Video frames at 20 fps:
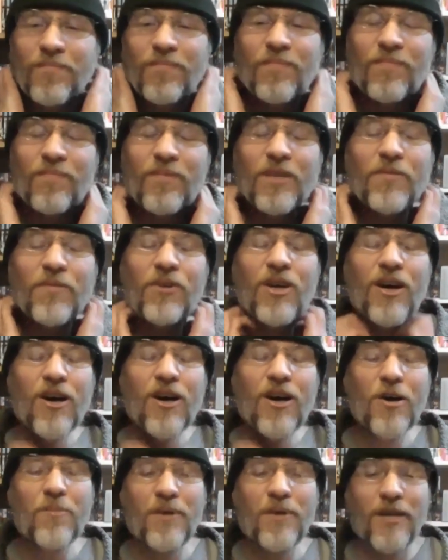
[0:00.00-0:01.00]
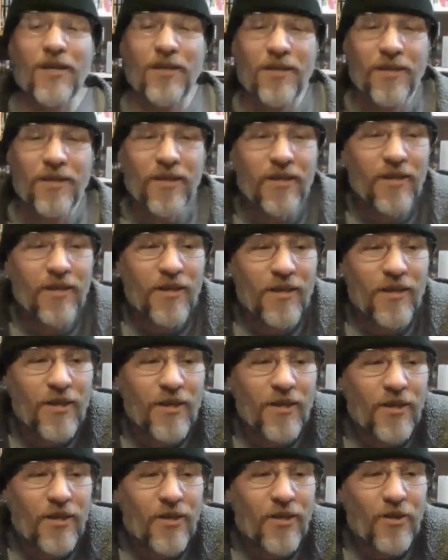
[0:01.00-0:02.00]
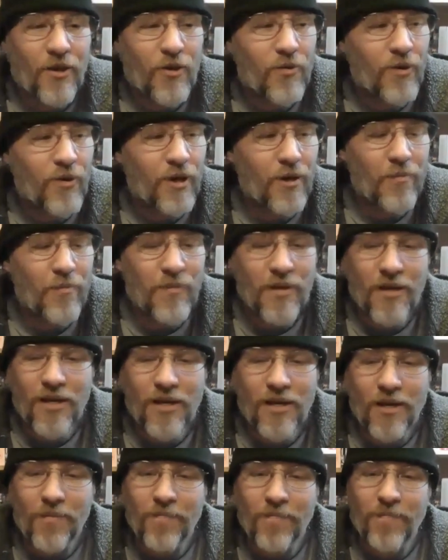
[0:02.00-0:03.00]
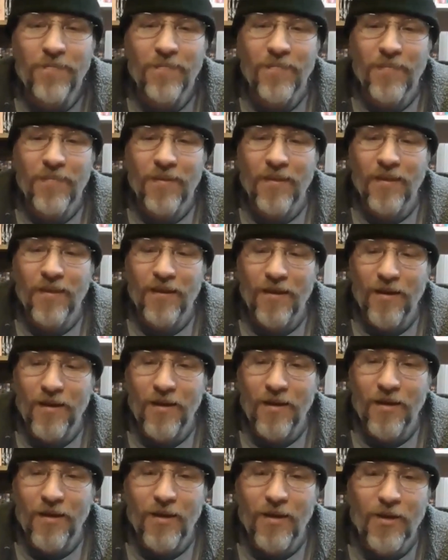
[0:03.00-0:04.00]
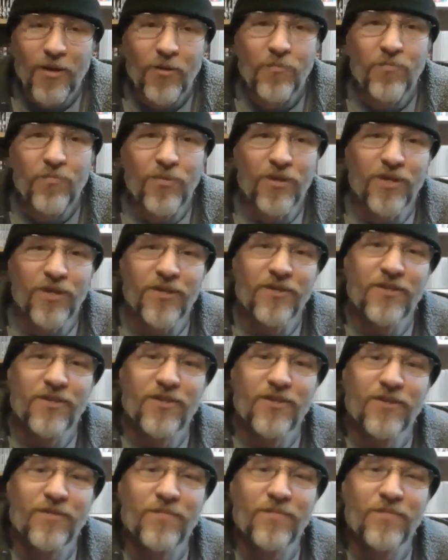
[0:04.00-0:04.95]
leave a comment, hit me up. Peace.